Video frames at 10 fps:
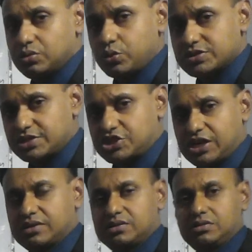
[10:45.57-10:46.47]
What's the
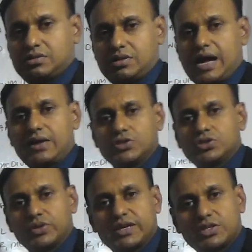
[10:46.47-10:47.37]
channel? How did
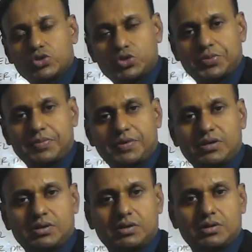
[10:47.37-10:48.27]
you get the
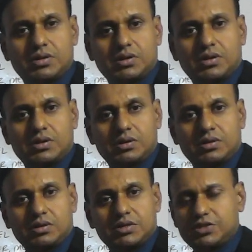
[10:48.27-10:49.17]
newspaper?
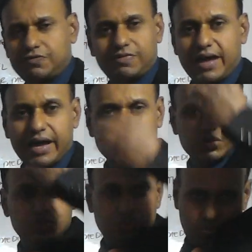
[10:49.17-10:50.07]
Did it fly to
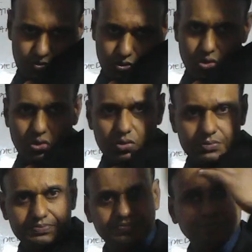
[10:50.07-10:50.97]
you? No.
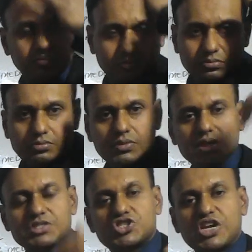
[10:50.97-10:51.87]

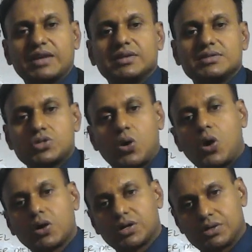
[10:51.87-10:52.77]
Channel is the
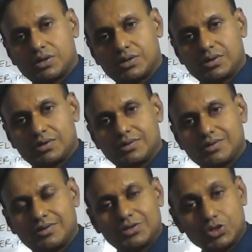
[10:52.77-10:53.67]
hawker,
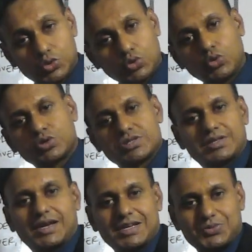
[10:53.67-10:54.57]
the source
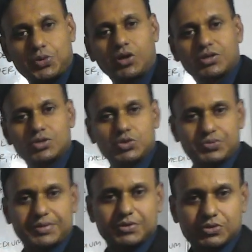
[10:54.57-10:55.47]
that has brought the
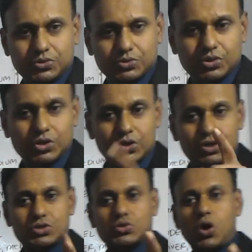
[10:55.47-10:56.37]
newspaper to you.
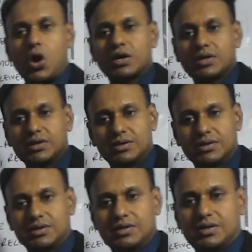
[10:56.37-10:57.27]
So hawker
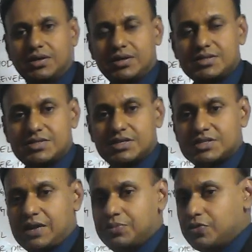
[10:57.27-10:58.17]
is the
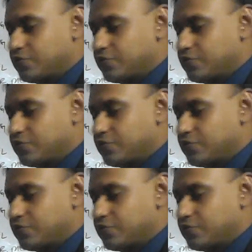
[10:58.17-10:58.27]
example of